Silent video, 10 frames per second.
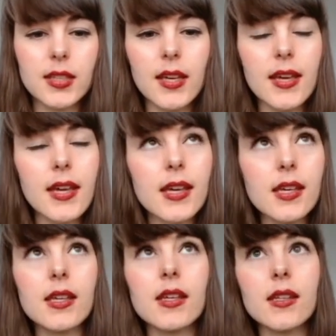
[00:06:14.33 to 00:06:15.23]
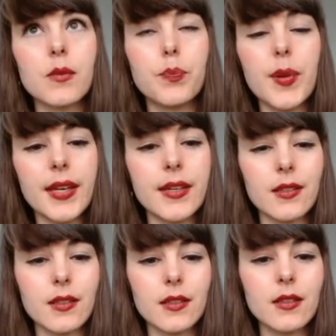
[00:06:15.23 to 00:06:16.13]
ich
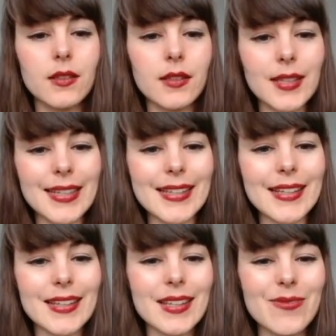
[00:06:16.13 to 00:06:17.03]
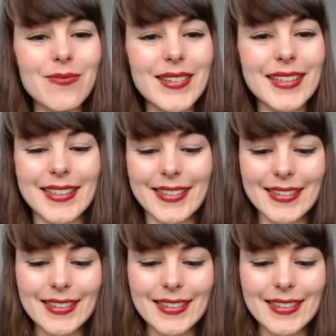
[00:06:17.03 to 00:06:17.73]
bin. Ich bin.